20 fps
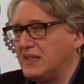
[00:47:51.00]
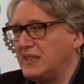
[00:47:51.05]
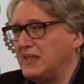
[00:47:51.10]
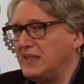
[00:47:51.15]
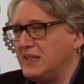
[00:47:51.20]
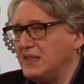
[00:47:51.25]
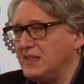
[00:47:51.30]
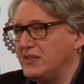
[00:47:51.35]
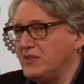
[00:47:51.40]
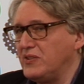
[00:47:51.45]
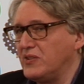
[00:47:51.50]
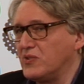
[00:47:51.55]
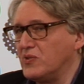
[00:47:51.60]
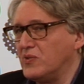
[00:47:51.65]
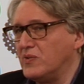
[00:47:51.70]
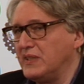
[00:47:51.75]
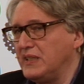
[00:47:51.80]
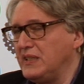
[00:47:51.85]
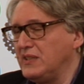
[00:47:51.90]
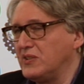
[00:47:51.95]
then you
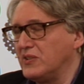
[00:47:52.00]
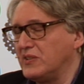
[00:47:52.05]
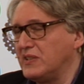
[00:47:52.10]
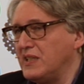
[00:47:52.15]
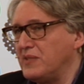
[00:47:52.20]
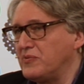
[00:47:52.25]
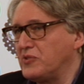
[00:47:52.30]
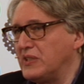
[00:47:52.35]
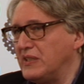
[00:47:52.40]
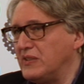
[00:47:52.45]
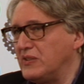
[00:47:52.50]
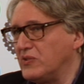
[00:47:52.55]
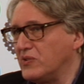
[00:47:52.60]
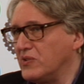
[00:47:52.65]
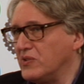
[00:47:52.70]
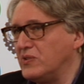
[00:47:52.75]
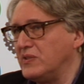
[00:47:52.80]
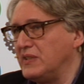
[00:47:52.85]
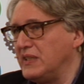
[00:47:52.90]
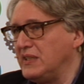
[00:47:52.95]
go into debt, and to
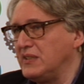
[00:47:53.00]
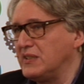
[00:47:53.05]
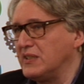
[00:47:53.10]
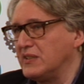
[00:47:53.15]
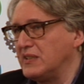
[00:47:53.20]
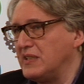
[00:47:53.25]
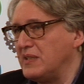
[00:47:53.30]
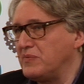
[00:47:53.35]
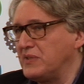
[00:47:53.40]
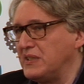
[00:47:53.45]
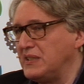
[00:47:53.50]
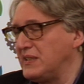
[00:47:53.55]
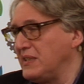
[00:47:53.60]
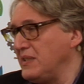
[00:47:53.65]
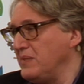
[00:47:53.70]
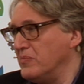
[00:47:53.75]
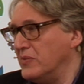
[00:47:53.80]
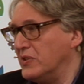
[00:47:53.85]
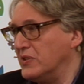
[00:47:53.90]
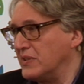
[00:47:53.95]
go into debt is
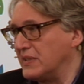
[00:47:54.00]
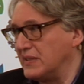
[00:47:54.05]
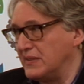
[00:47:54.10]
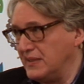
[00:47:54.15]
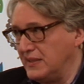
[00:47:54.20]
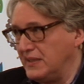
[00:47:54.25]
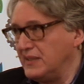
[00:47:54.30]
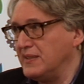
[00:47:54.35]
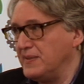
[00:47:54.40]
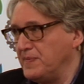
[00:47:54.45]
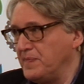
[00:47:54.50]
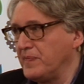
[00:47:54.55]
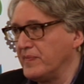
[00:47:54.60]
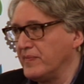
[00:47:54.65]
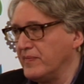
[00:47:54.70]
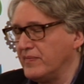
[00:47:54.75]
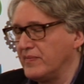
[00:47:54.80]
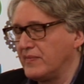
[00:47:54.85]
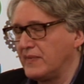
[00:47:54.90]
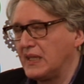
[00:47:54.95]
immoral. Yeah?
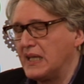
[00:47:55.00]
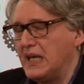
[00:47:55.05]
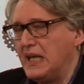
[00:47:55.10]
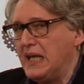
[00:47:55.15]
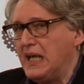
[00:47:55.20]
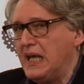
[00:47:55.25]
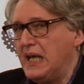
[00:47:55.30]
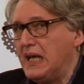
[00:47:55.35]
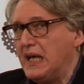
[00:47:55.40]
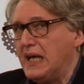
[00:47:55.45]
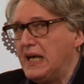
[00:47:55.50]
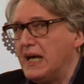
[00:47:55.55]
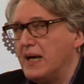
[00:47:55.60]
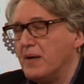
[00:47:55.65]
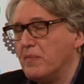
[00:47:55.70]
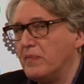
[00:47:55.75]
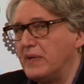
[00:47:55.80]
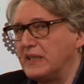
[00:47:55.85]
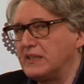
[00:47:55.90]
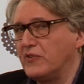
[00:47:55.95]

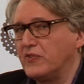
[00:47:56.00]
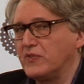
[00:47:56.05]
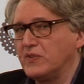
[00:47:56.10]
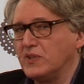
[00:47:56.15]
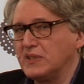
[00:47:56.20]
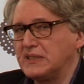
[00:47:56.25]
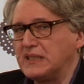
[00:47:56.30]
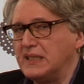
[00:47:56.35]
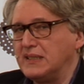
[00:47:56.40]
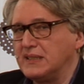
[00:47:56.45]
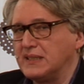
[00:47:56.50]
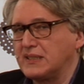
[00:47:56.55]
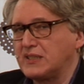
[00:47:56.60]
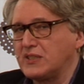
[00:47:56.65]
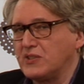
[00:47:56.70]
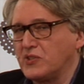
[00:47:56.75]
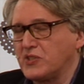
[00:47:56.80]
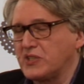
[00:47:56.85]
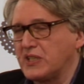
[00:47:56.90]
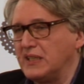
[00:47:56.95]
But of course, under
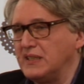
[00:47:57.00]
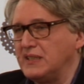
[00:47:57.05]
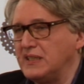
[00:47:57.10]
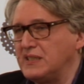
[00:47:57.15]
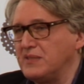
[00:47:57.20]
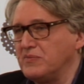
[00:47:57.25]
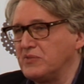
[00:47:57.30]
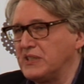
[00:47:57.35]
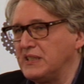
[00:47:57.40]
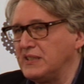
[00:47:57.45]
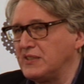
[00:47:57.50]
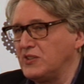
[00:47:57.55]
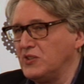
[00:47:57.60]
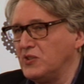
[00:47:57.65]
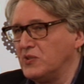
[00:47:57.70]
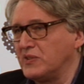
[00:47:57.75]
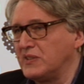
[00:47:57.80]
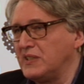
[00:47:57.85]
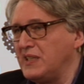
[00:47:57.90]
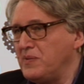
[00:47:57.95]
socialism, there is
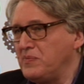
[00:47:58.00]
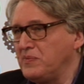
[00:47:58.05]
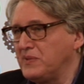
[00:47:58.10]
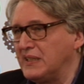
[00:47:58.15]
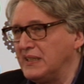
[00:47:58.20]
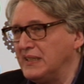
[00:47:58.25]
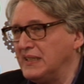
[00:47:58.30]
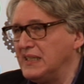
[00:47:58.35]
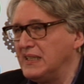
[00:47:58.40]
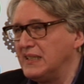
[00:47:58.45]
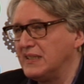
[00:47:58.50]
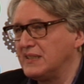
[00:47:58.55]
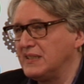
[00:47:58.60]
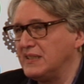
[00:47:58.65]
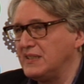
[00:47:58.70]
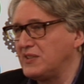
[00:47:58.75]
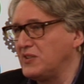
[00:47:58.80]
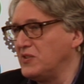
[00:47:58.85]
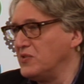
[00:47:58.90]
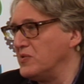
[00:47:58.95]
no debt,
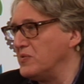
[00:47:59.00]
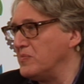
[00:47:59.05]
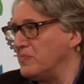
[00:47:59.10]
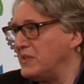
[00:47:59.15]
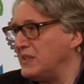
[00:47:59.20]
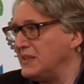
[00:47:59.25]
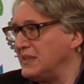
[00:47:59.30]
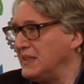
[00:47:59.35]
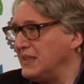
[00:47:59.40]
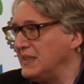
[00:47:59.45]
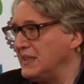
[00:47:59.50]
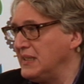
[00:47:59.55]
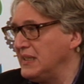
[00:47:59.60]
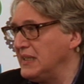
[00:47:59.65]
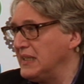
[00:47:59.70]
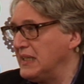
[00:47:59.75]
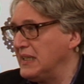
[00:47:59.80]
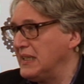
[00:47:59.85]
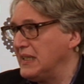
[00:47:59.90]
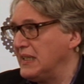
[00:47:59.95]
there is no money,
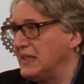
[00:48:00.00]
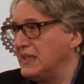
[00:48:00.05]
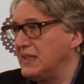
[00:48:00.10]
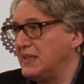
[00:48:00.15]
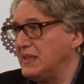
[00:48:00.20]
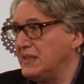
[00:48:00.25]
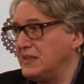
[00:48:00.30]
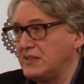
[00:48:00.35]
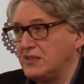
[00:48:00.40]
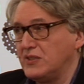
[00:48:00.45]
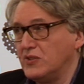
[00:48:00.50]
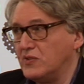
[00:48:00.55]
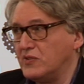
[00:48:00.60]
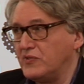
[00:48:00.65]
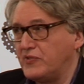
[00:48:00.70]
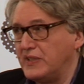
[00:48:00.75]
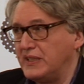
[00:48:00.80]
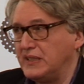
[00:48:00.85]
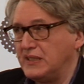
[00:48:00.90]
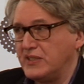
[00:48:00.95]
there is
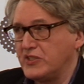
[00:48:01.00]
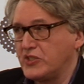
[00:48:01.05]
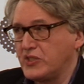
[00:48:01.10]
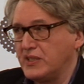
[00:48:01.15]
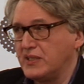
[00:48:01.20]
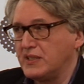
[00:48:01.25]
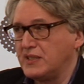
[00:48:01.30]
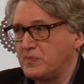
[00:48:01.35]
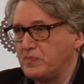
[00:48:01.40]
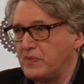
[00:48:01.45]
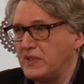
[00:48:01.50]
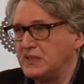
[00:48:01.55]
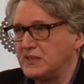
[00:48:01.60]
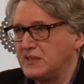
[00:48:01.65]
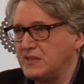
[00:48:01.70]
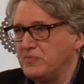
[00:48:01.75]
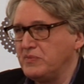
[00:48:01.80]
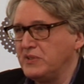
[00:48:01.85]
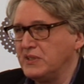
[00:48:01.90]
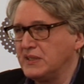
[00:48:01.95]
no financial
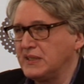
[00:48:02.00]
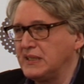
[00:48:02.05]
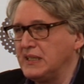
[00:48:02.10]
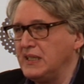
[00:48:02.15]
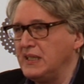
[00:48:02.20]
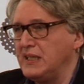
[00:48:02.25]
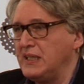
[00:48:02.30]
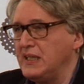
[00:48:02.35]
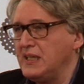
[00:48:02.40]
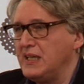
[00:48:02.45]
responsibility.